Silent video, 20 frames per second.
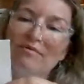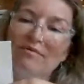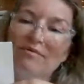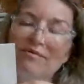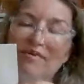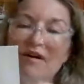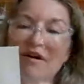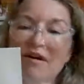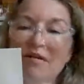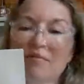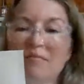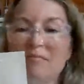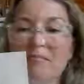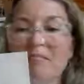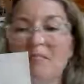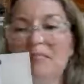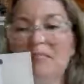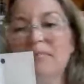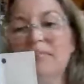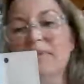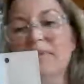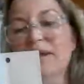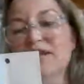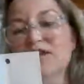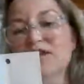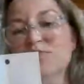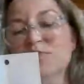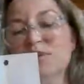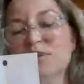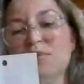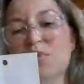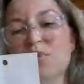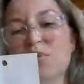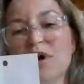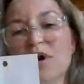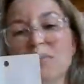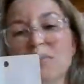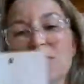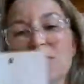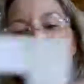from Benjamin
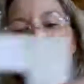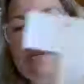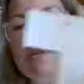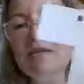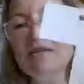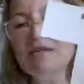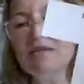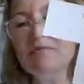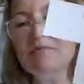Moore. This is